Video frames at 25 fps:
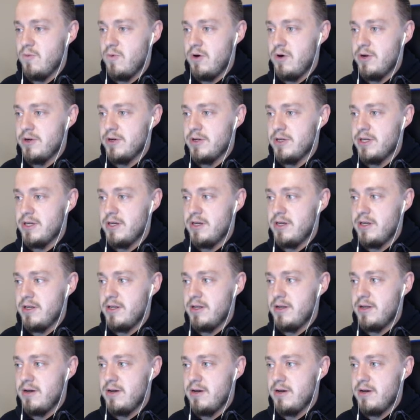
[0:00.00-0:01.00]
Water
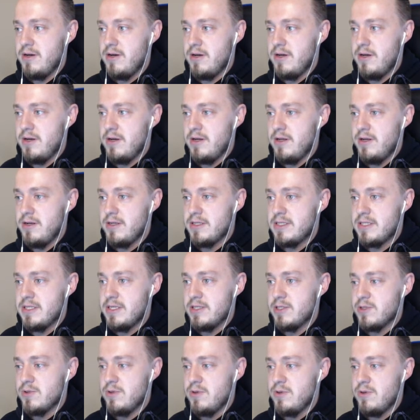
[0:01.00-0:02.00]
Gun on
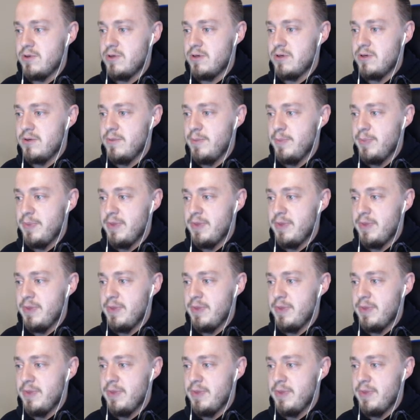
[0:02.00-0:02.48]
Scizor.